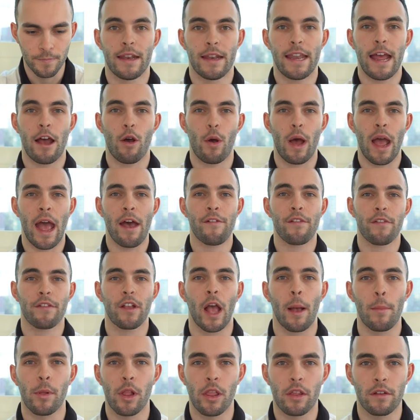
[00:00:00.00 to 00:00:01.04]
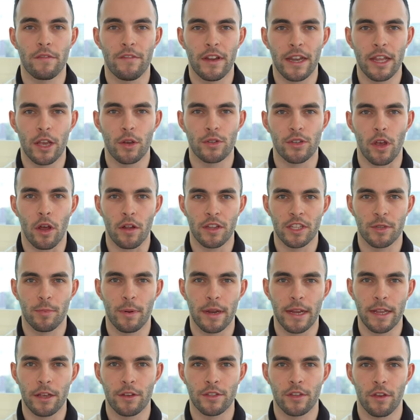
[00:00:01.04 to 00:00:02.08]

Now I have a couple other videos on Spring Hill,